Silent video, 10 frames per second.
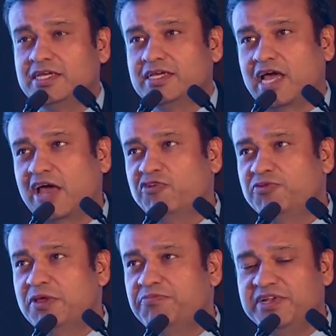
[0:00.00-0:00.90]
I would
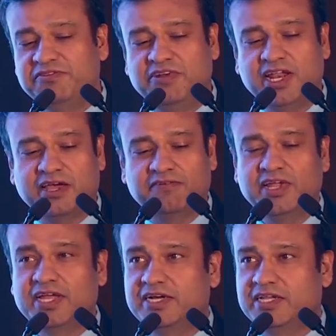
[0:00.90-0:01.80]
be briefly
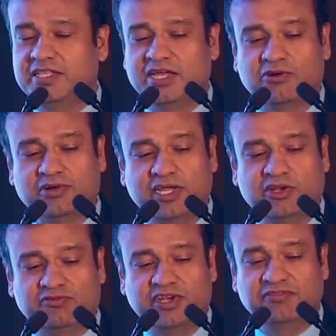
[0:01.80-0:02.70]
covering it in the outline
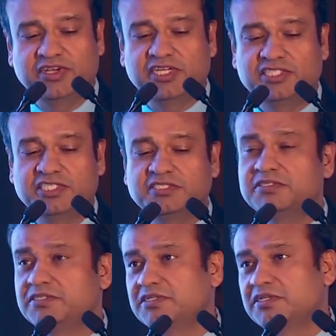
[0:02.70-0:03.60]
of definition.
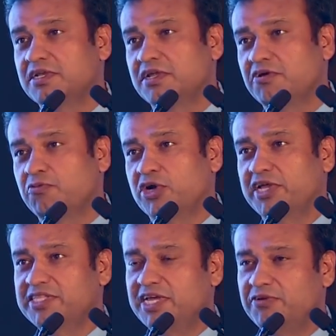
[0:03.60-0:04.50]
What are
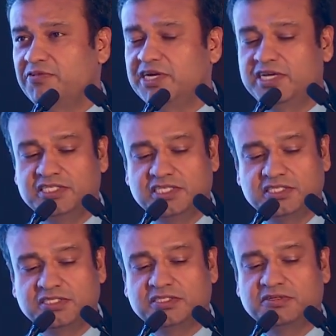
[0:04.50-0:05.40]
the
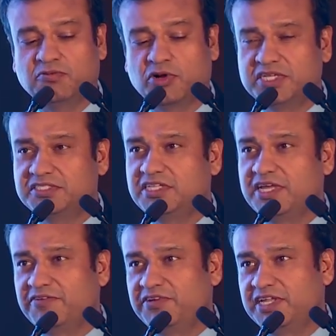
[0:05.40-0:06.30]
advantages? What is the
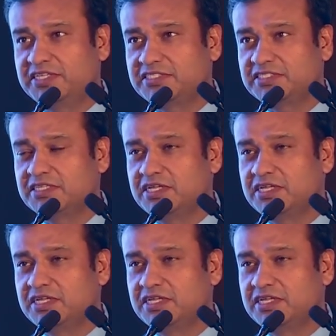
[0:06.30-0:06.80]
evidence?